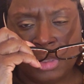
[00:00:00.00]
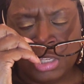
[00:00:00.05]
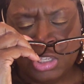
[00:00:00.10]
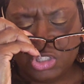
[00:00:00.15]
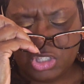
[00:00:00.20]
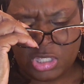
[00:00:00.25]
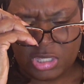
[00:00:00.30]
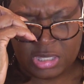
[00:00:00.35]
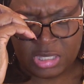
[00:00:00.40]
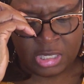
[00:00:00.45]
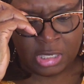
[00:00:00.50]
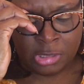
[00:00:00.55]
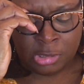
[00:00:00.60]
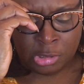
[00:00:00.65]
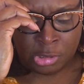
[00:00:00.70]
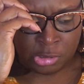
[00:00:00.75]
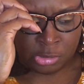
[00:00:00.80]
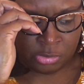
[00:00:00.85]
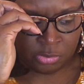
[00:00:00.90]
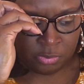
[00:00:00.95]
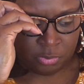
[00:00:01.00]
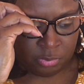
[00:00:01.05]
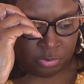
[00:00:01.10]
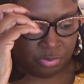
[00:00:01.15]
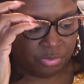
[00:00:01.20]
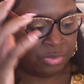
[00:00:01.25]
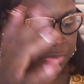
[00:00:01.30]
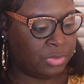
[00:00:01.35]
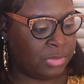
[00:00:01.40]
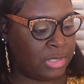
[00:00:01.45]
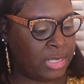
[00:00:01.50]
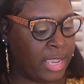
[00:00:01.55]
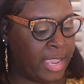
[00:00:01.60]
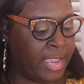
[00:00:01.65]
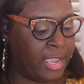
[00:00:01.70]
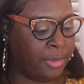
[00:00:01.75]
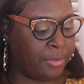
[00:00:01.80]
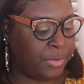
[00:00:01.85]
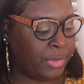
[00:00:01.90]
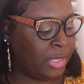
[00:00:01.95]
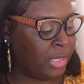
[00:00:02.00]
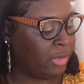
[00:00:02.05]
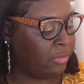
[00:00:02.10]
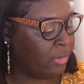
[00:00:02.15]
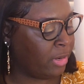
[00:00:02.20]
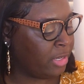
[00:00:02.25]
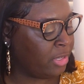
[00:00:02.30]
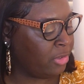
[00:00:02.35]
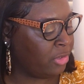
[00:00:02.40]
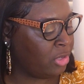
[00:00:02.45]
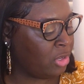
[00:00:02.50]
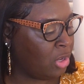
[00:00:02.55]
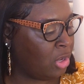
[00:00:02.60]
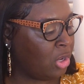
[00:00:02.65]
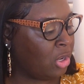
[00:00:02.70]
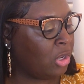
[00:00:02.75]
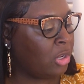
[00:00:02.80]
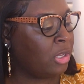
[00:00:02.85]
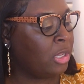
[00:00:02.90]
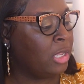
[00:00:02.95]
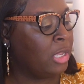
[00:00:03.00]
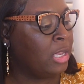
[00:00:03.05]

It's just in a little tab thing right here, y'all.